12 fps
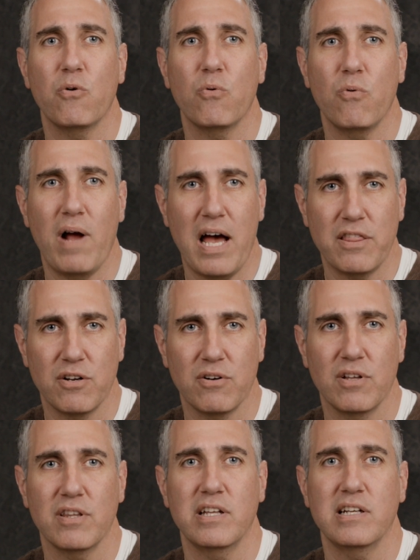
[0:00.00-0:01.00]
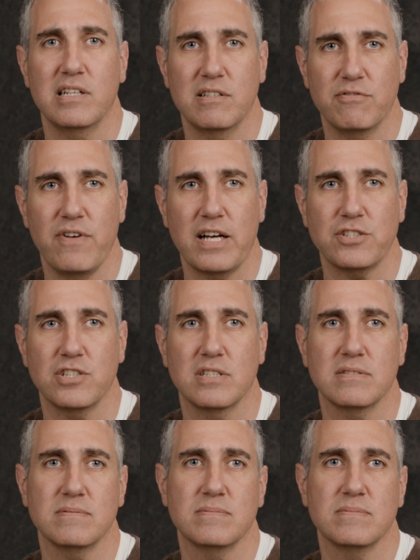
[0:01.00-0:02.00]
rather than an infection,